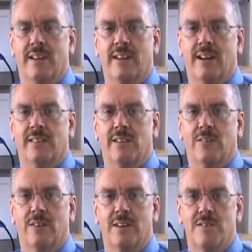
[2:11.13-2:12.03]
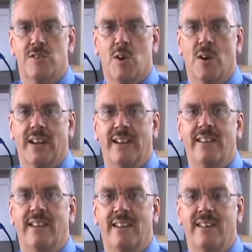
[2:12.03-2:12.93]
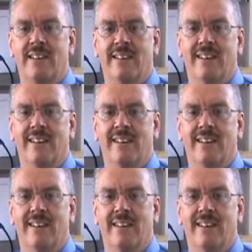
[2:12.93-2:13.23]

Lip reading: that got their start in the